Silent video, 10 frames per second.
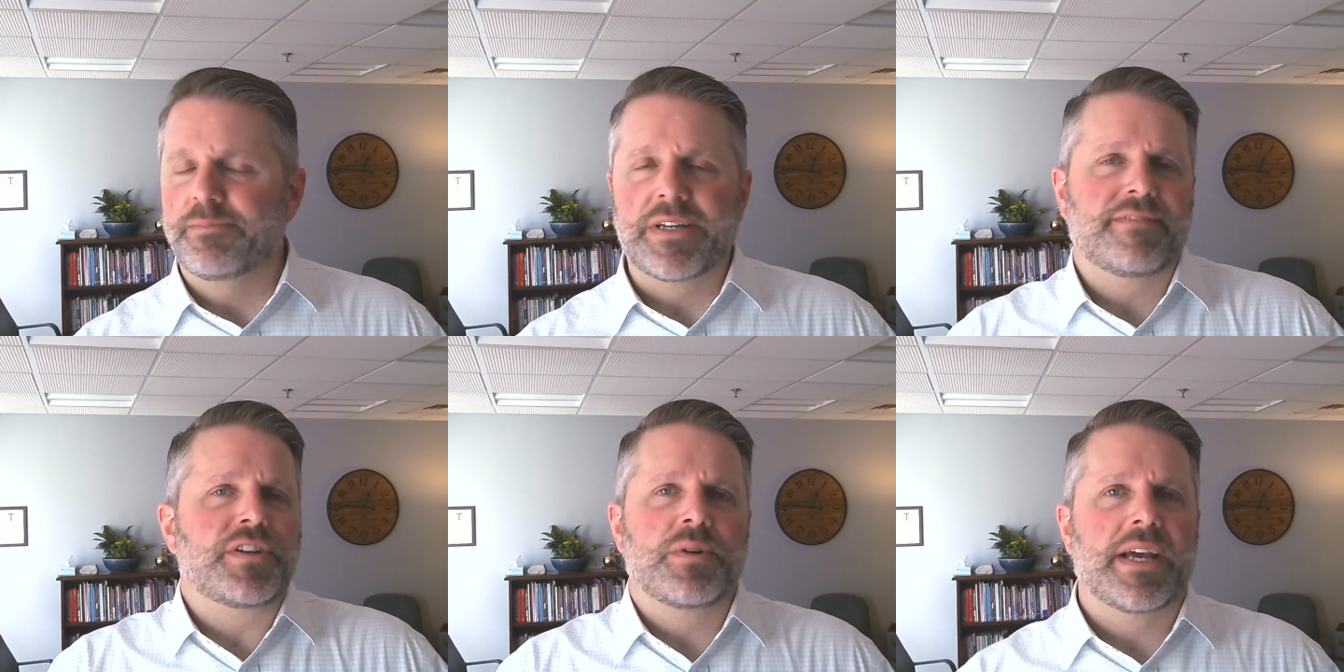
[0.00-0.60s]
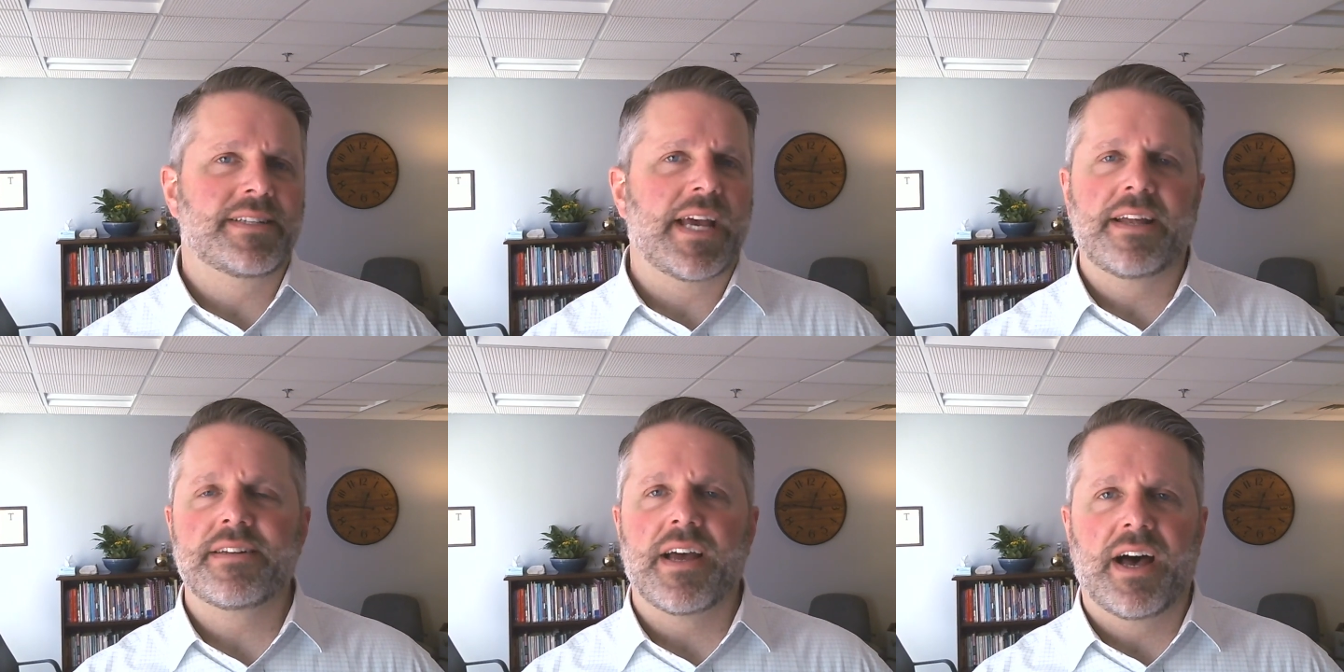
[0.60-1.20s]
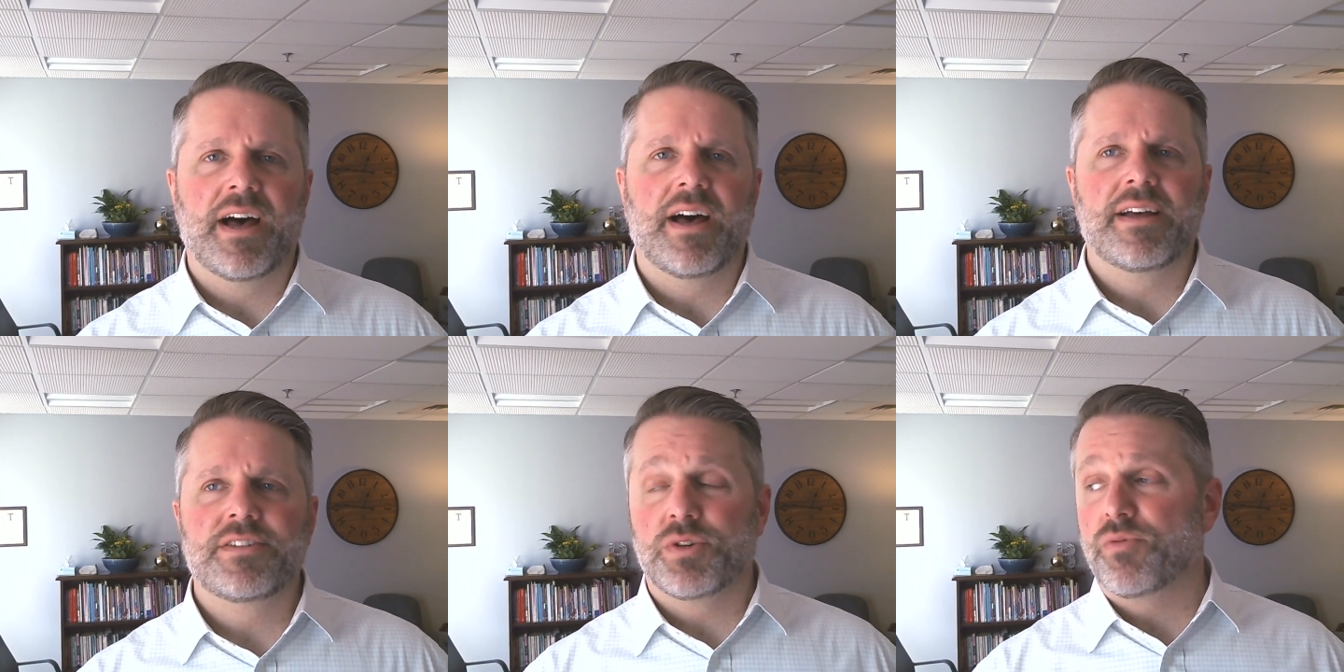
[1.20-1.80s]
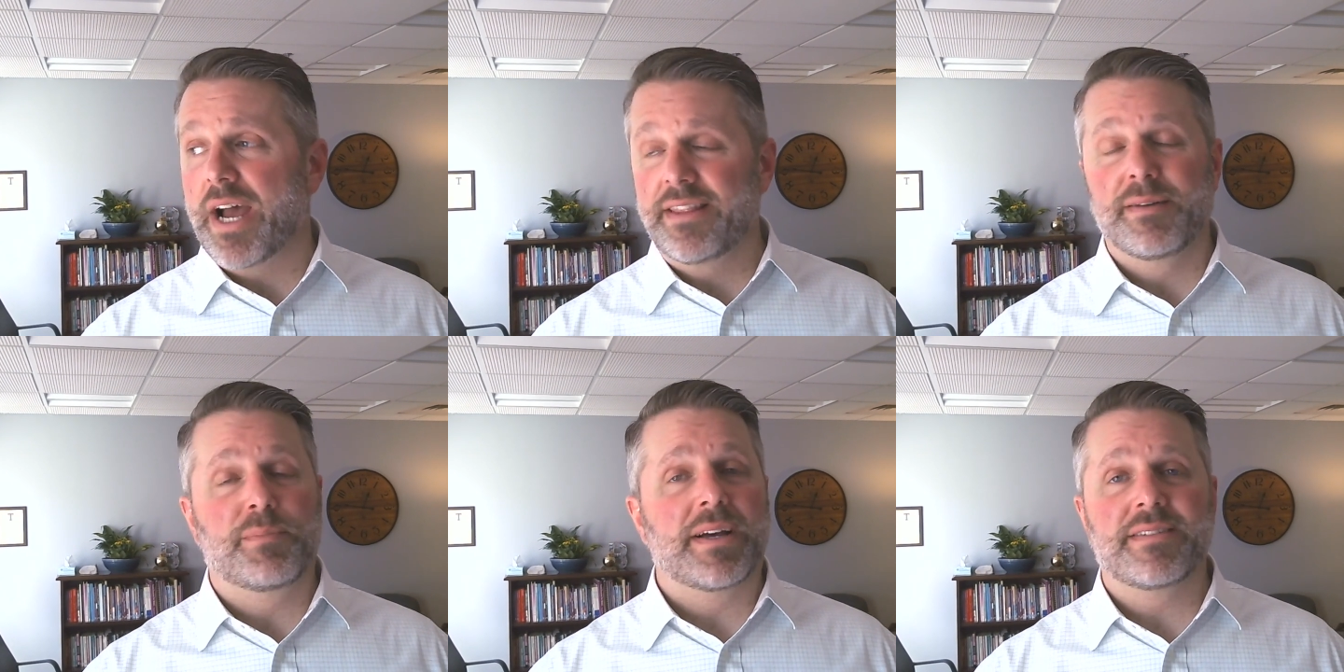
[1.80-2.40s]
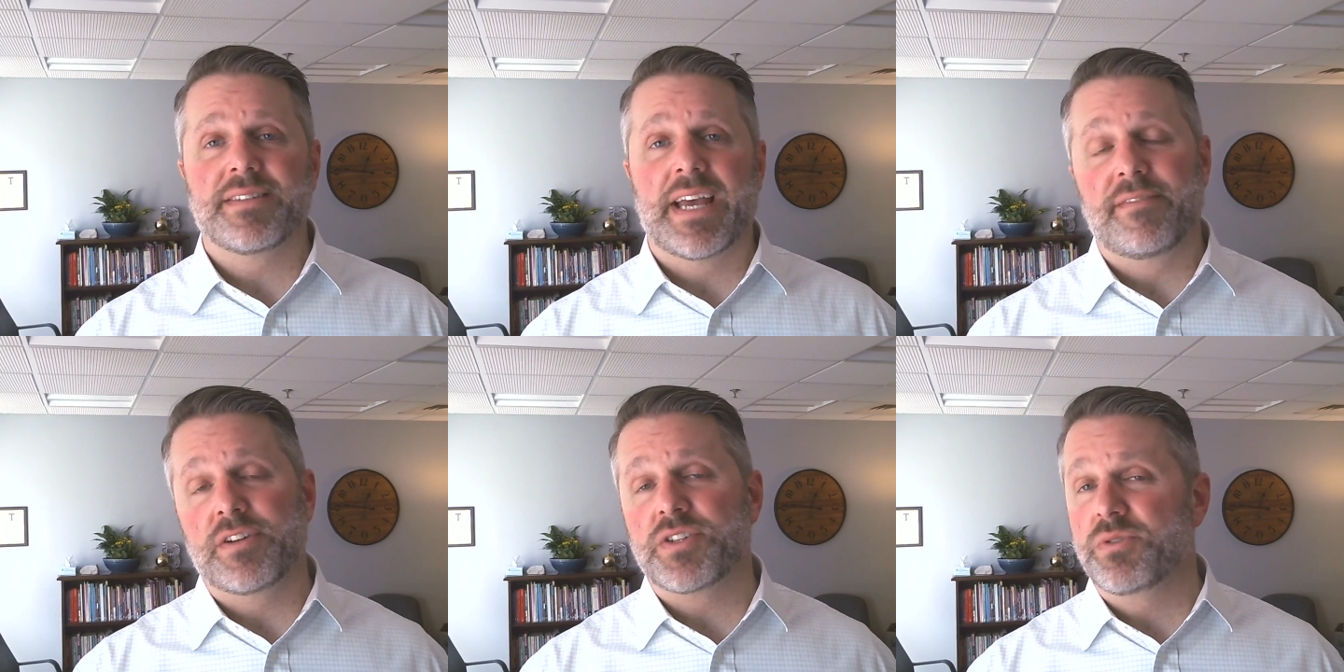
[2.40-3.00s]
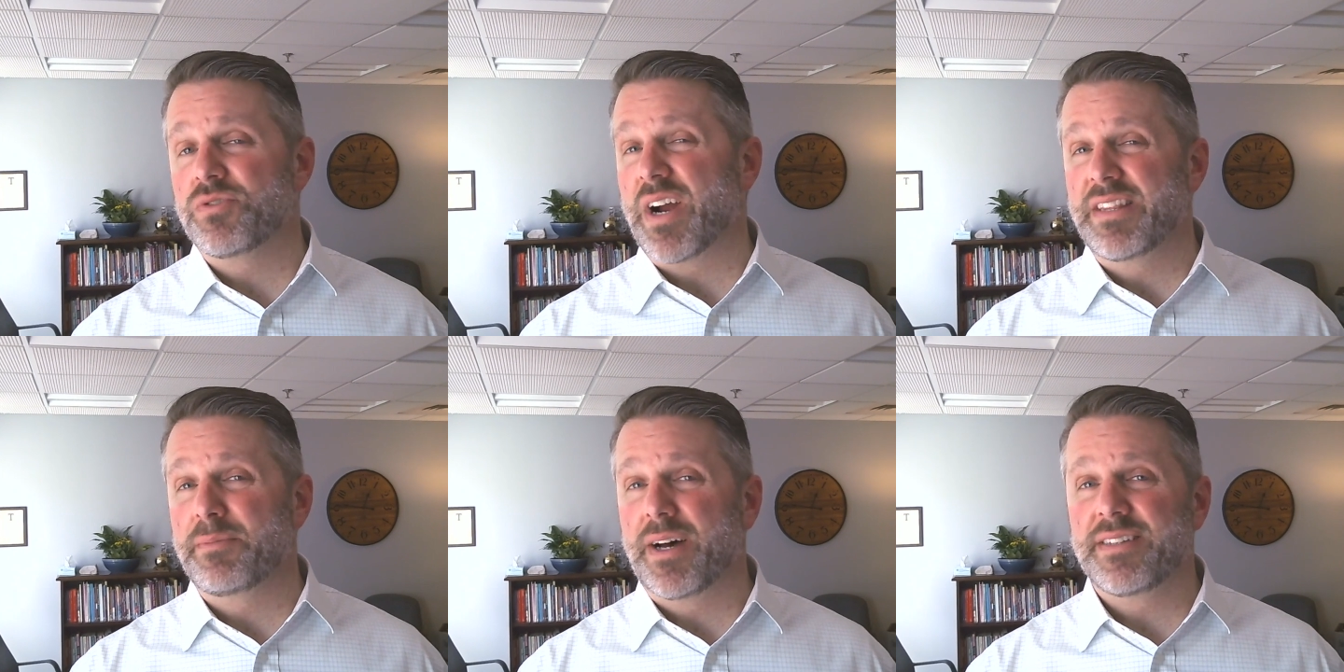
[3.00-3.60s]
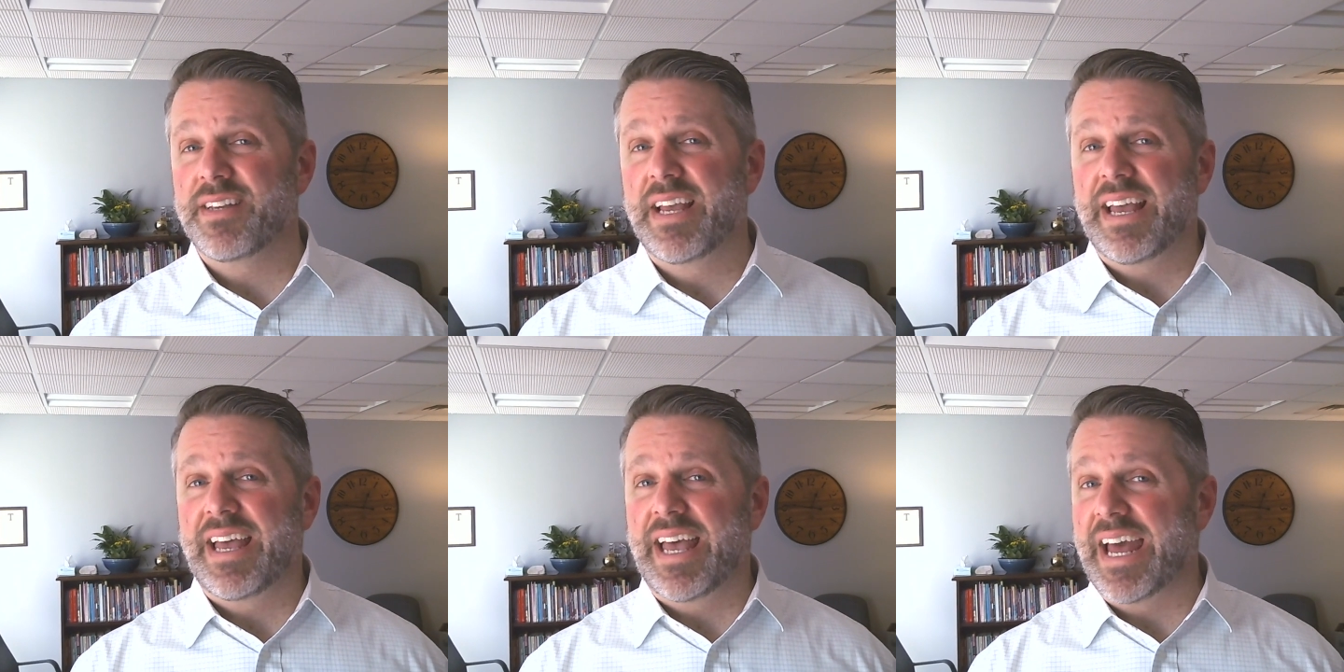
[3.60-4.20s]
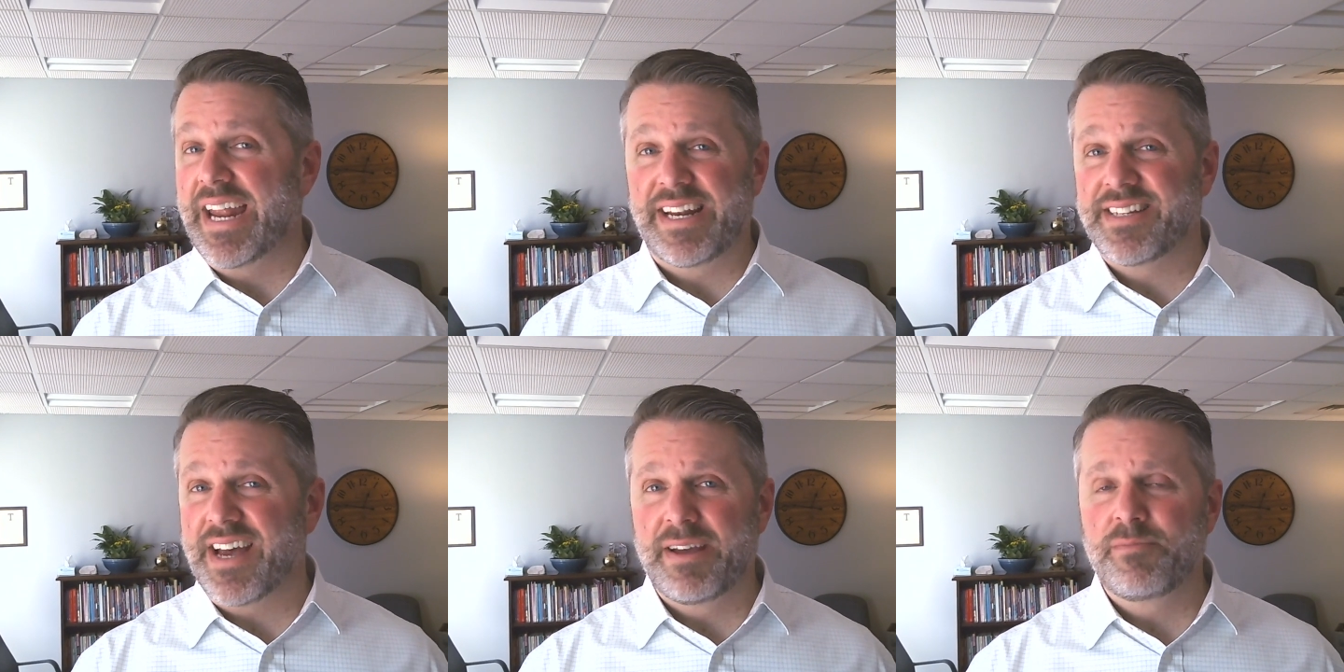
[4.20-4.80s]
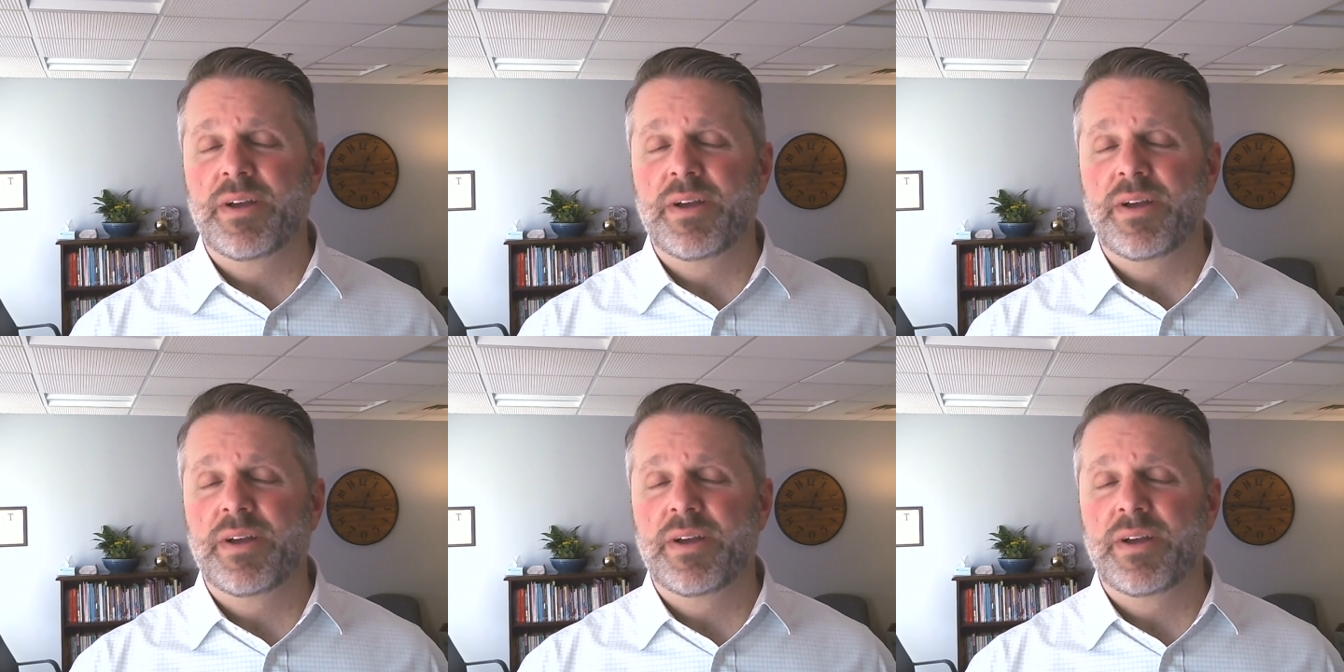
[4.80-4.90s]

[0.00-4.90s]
If you intend to ride the bus, have your students ride the bus at any time,